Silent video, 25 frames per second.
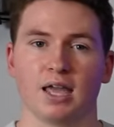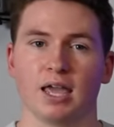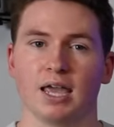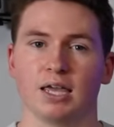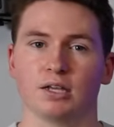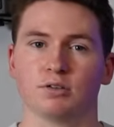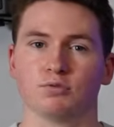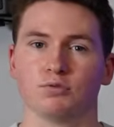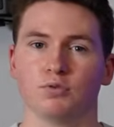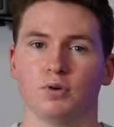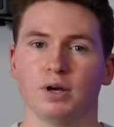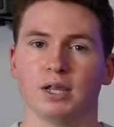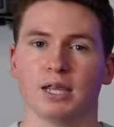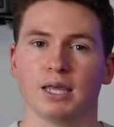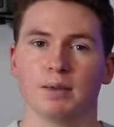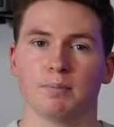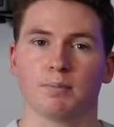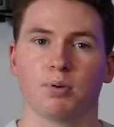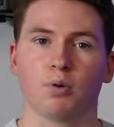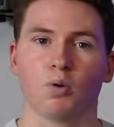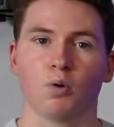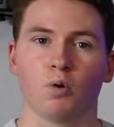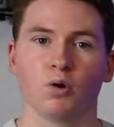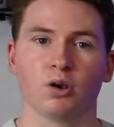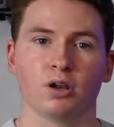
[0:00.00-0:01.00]
It's really
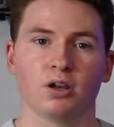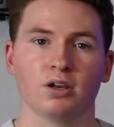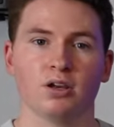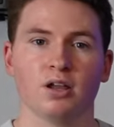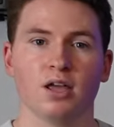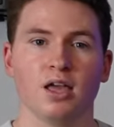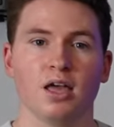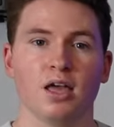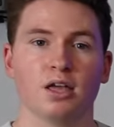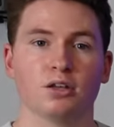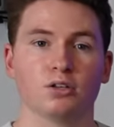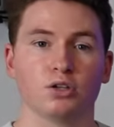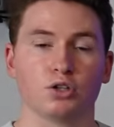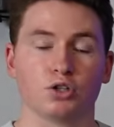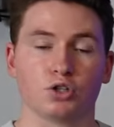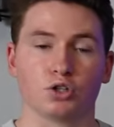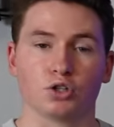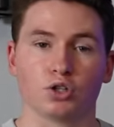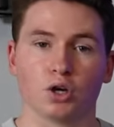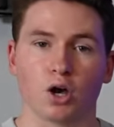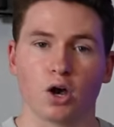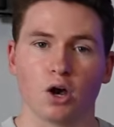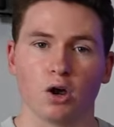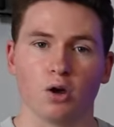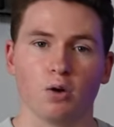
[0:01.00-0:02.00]
important to
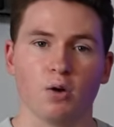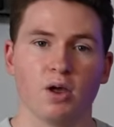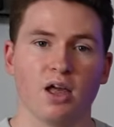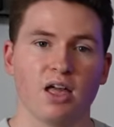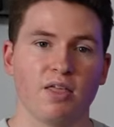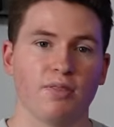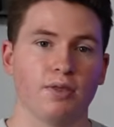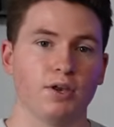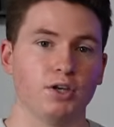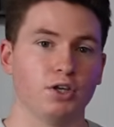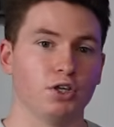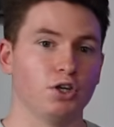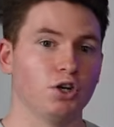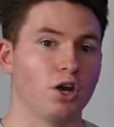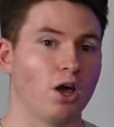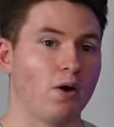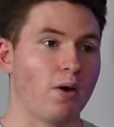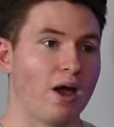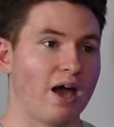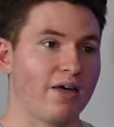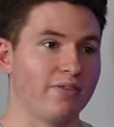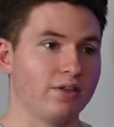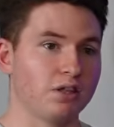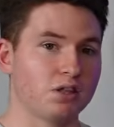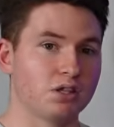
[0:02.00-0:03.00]
show that you know
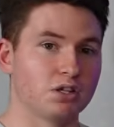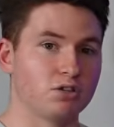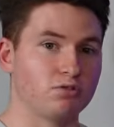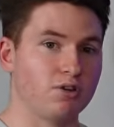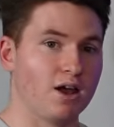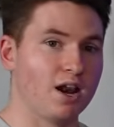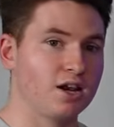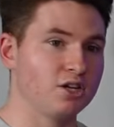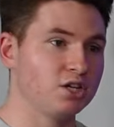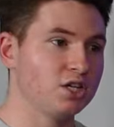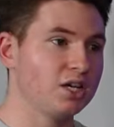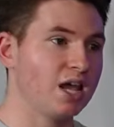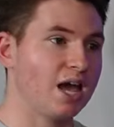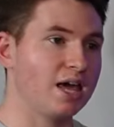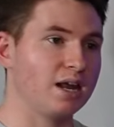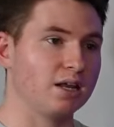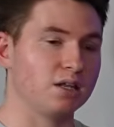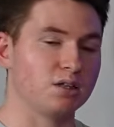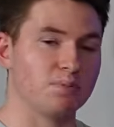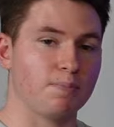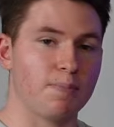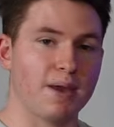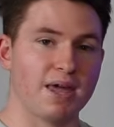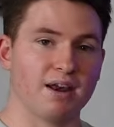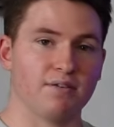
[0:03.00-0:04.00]
how this strategy and
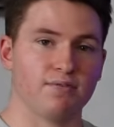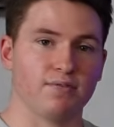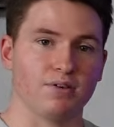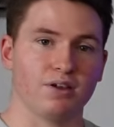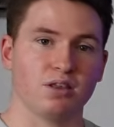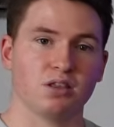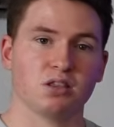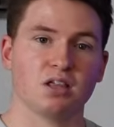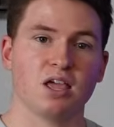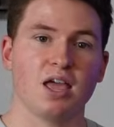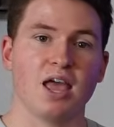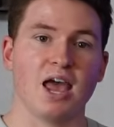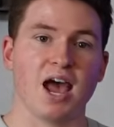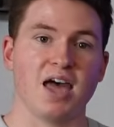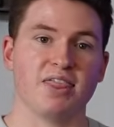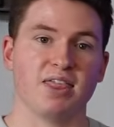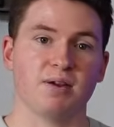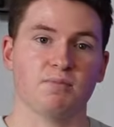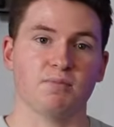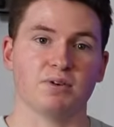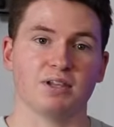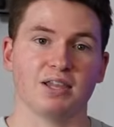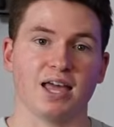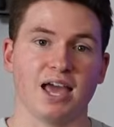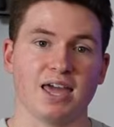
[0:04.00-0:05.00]
its benefits are
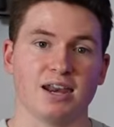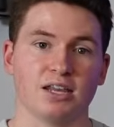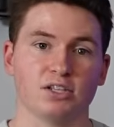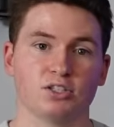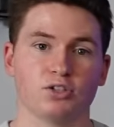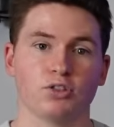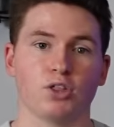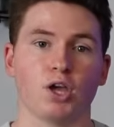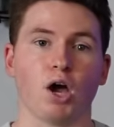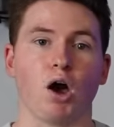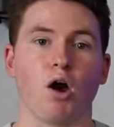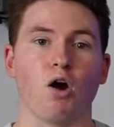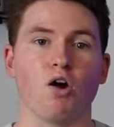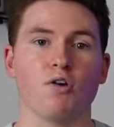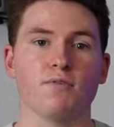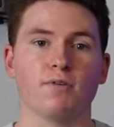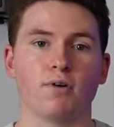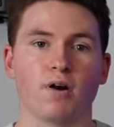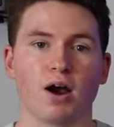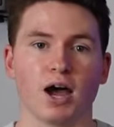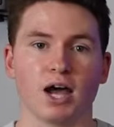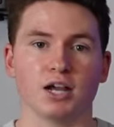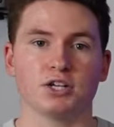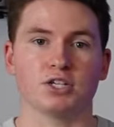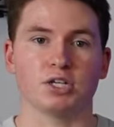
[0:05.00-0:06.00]
then related to the
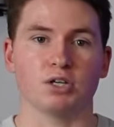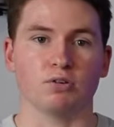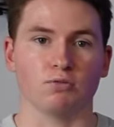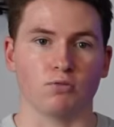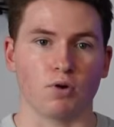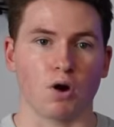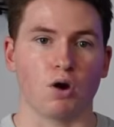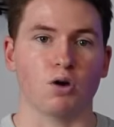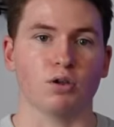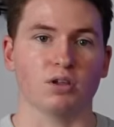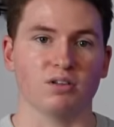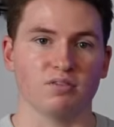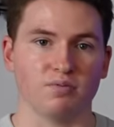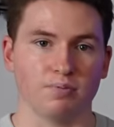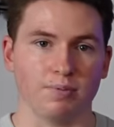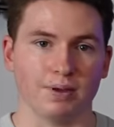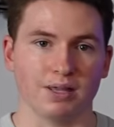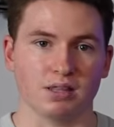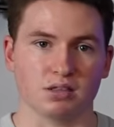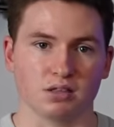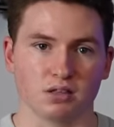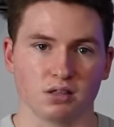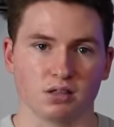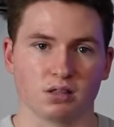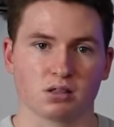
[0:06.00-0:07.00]
overarching role of
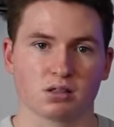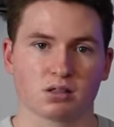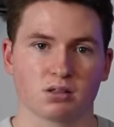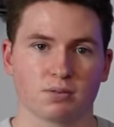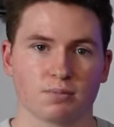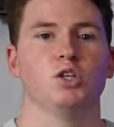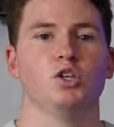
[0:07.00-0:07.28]
business.